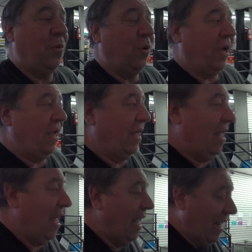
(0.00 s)
boy.
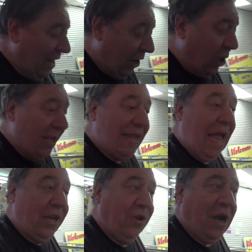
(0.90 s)
Now, look at
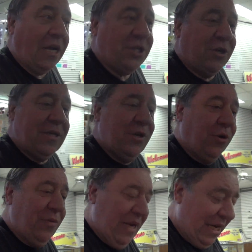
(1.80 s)
that. You got
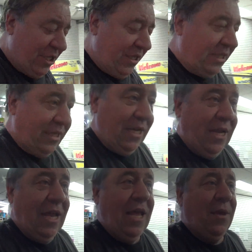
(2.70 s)
your religious
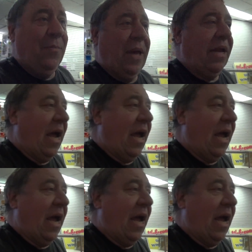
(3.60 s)
bit.